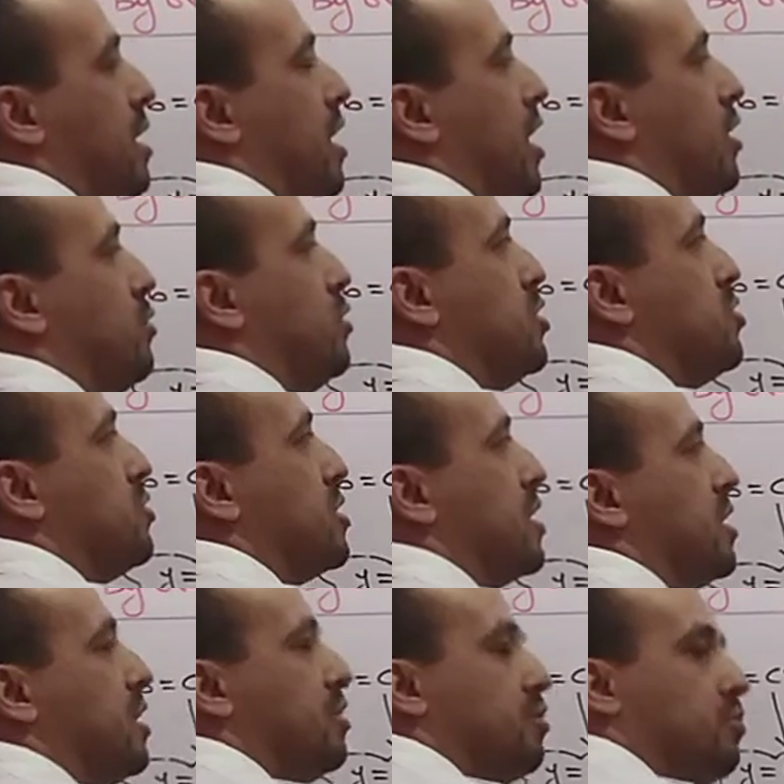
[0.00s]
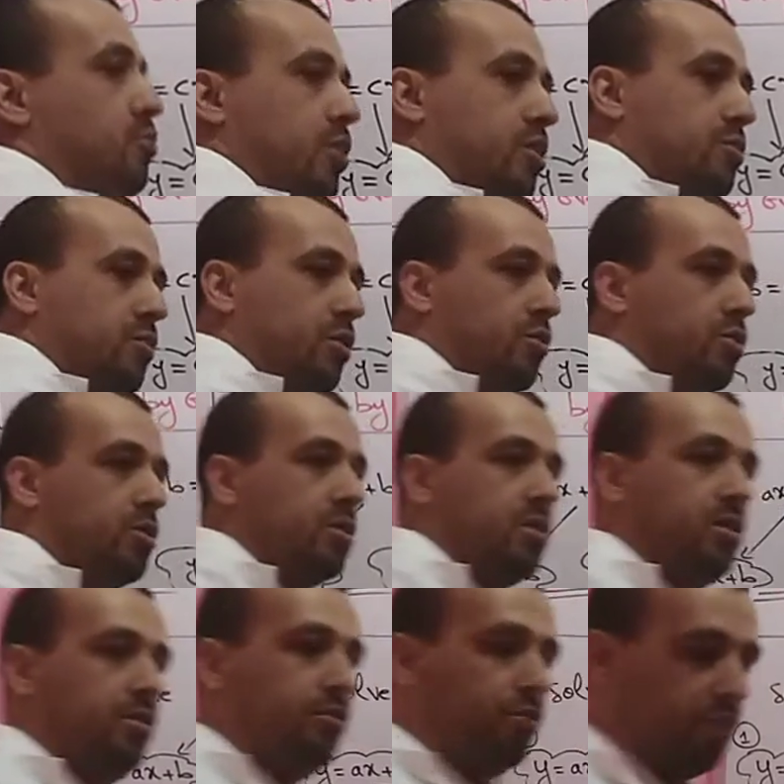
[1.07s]
And we choose another point
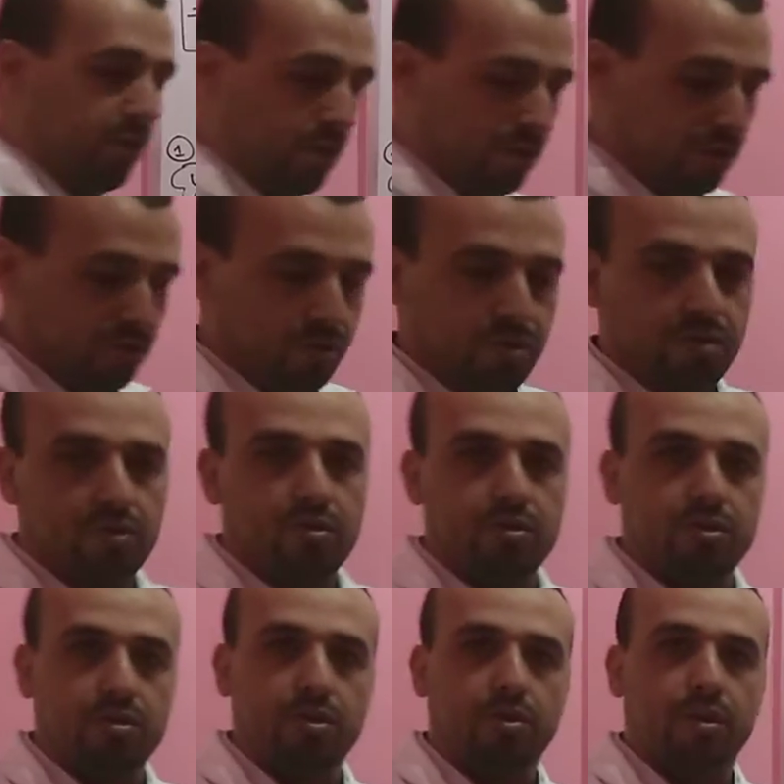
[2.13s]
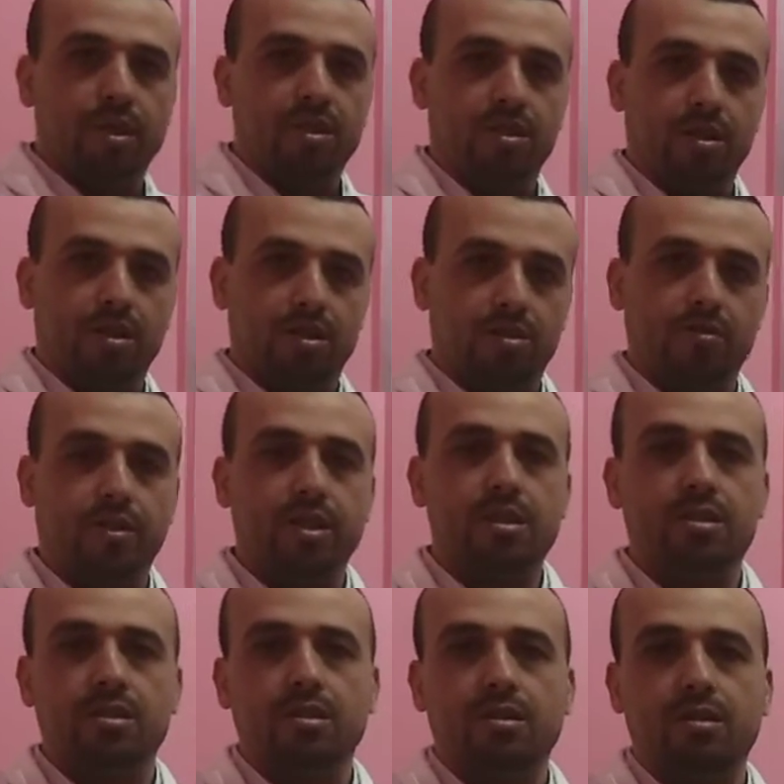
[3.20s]
because if we need to draw a straight,
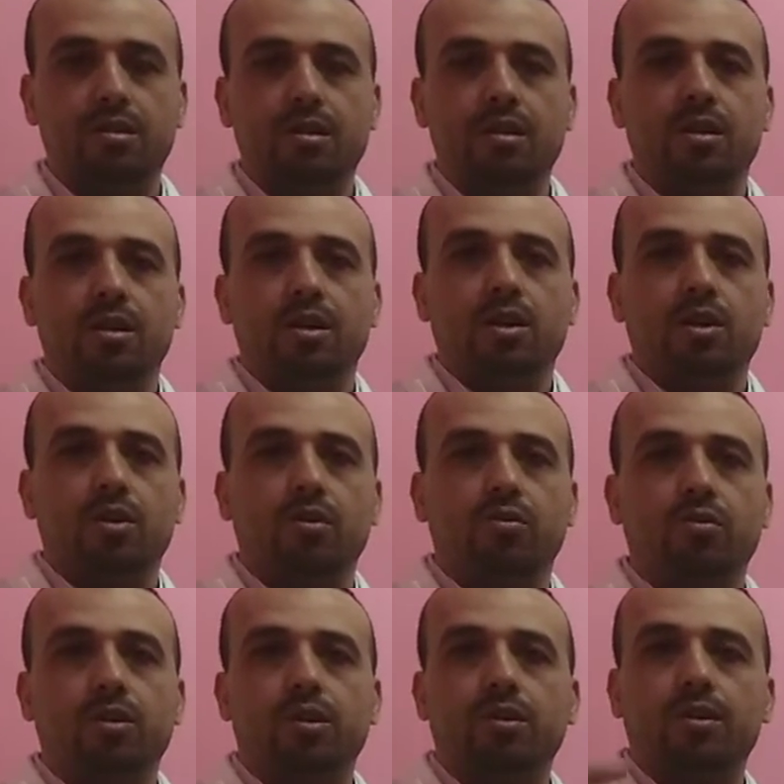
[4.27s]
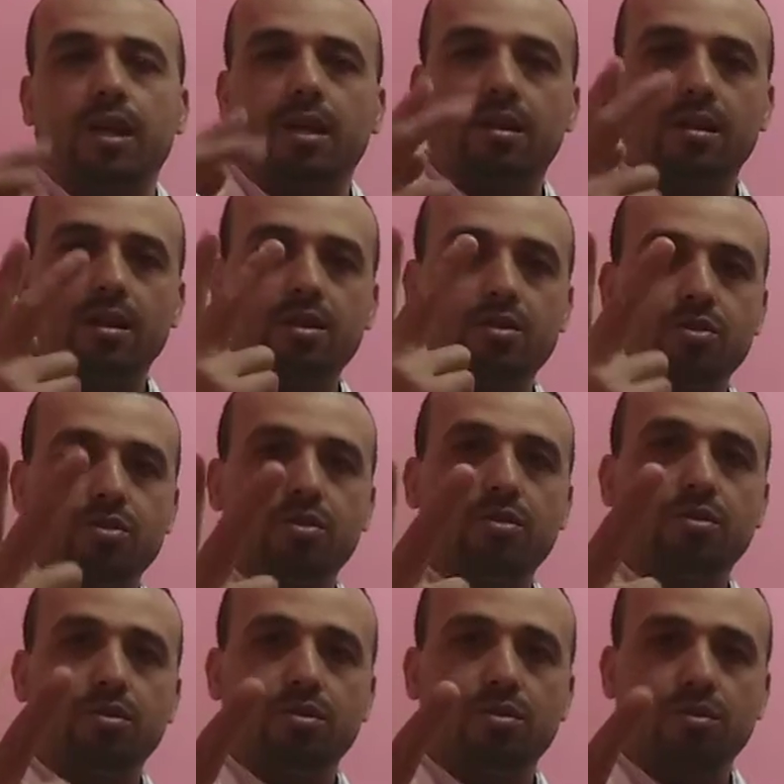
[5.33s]
we need at least
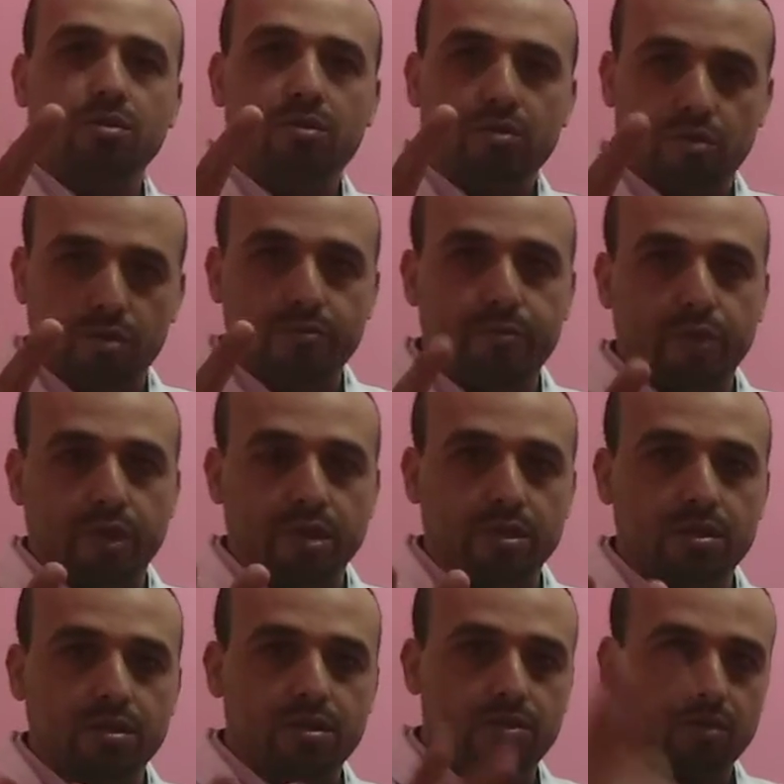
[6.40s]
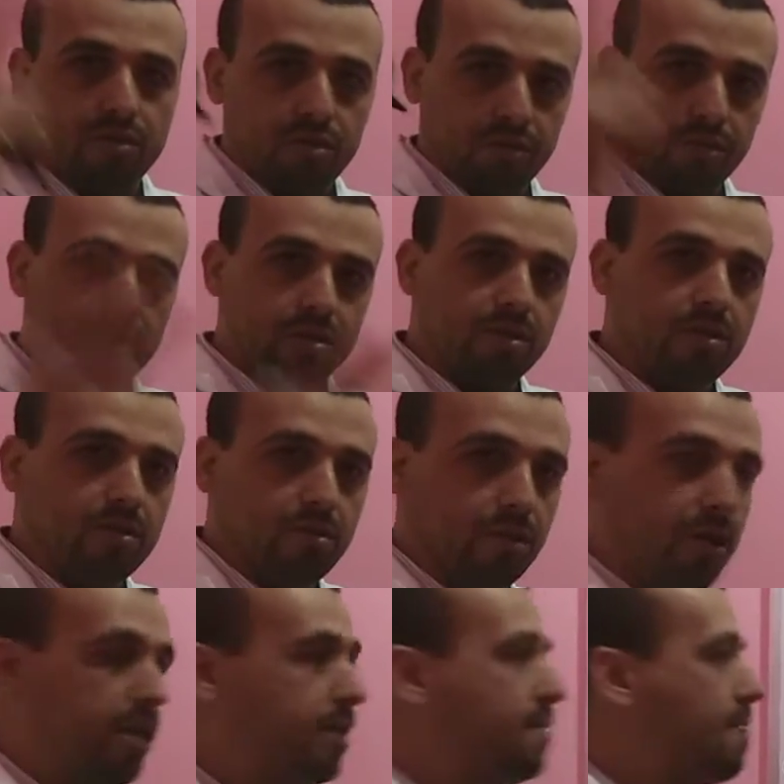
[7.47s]
two points to draw it.
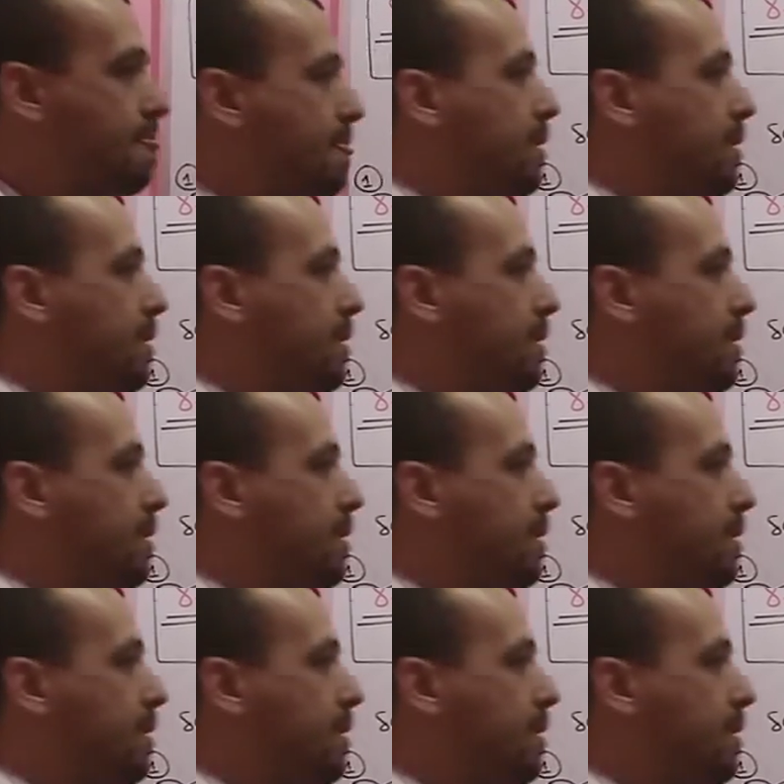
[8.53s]
Okay?